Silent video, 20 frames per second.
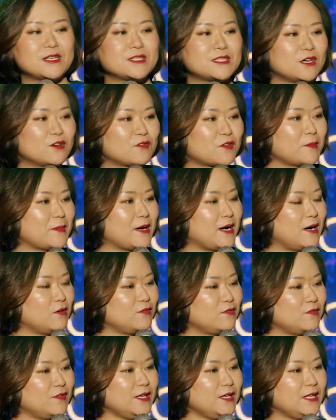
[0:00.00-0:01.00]
tell from my
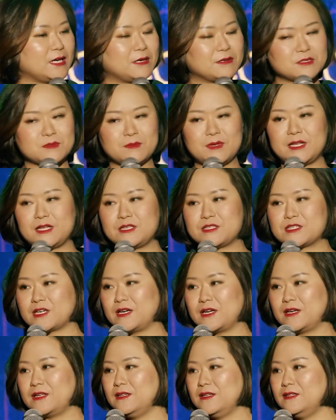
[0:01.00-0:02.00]
outfit, I was made in
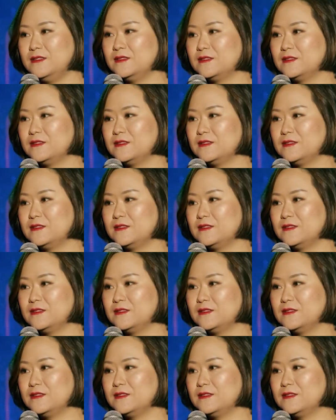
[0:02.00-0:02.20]
China.